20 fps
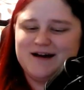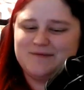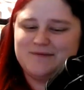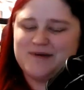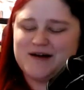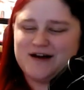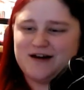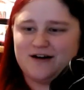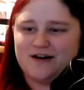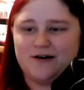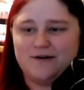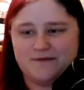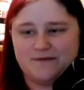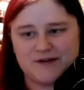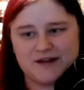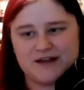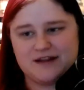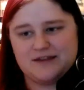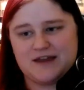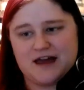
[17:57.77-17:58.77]
But
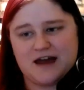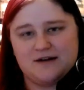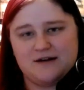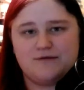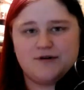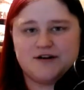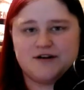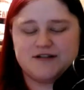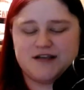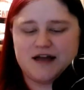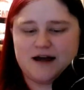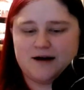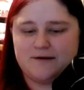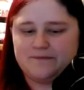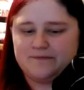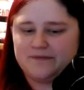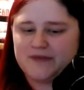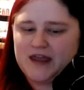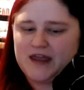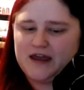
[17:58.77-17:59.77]
hopefully that works out.
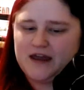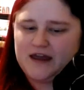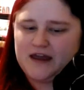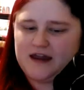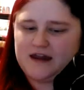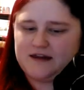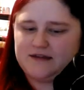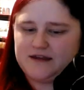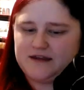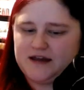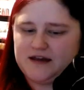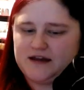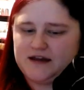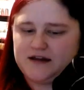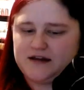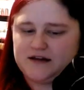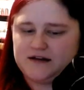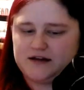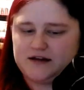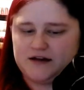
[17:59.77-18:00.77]
And
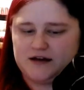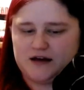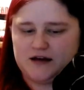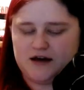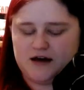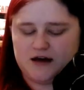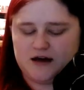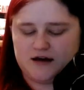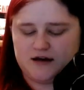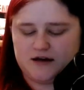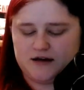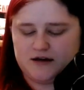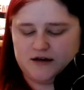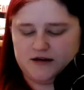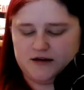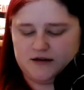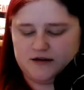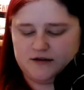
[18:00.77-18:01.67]
then I